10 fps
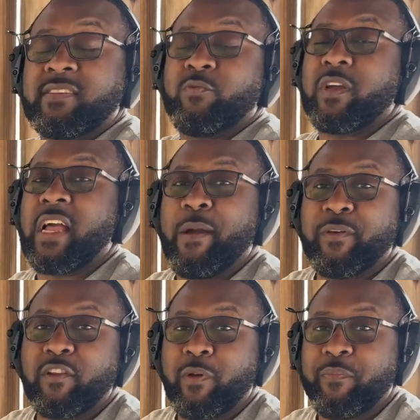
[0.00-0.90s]
someone
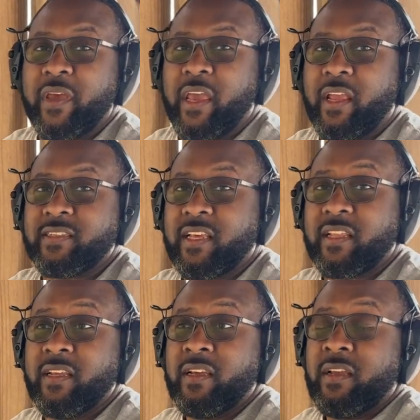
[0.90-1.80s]
comment on my page that
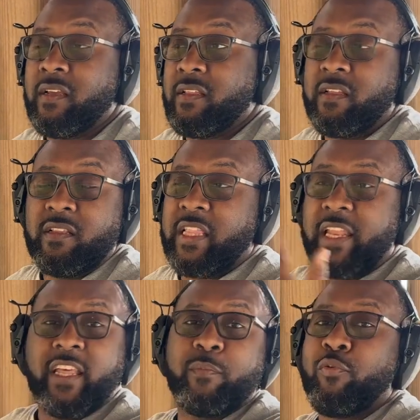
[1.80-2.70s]
they
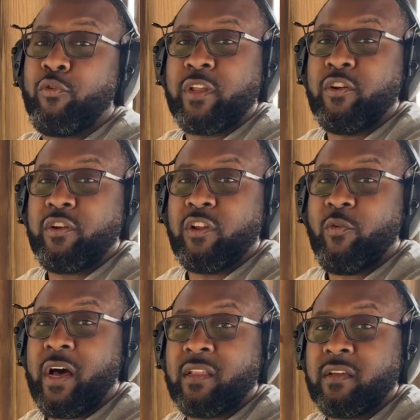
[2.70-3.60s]
did porting on it a
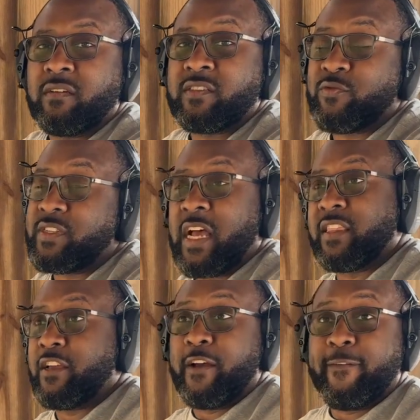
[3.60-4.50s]
while ago, so it's not
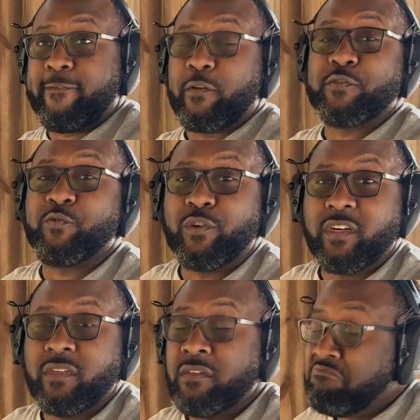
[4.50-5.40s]
the first
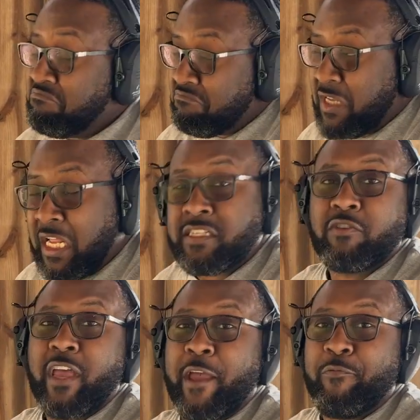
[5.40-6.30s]
one. And that's
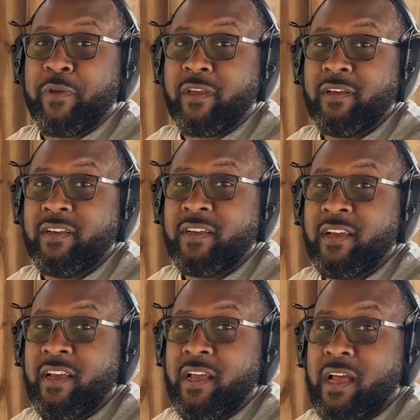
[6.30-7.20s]
okay with me.
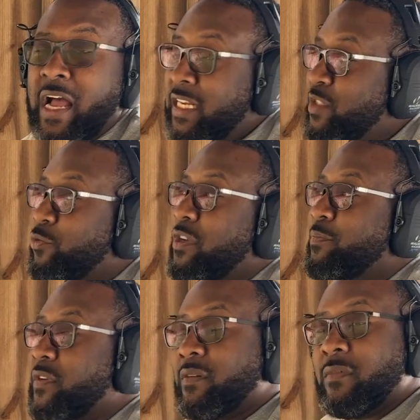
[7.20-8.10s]
I just wanted to
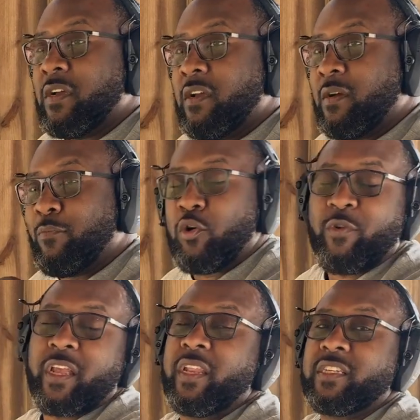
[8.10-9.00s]
put more
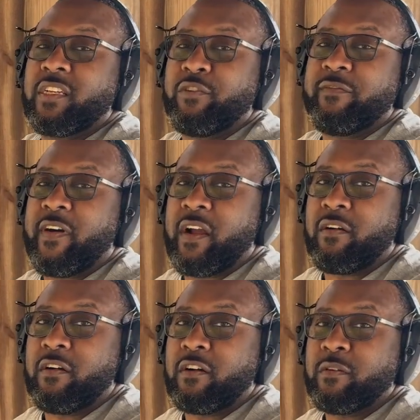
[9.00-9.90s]
recognition on the
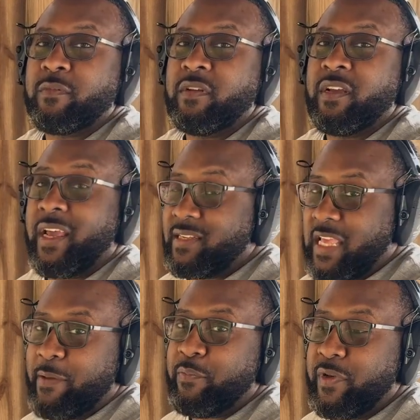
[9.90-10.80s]
firearm and its
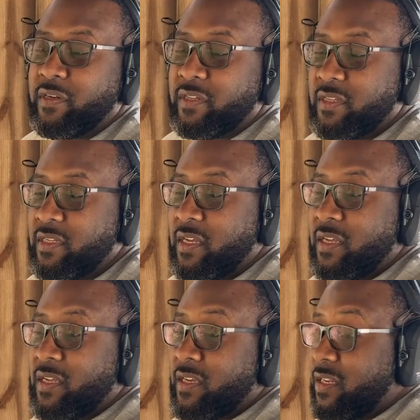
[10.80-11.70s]
capability.
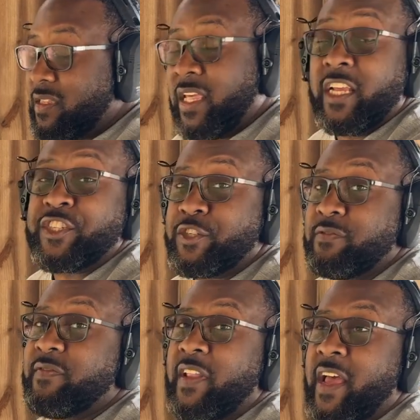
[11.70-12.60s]
Because the thing
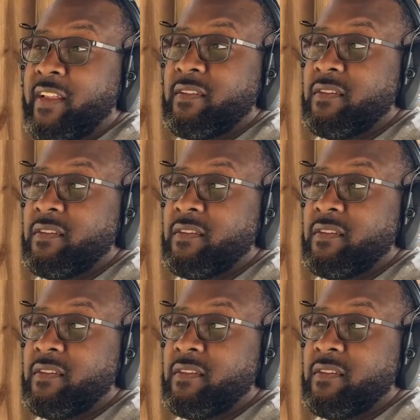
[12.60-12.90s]
shoots flat.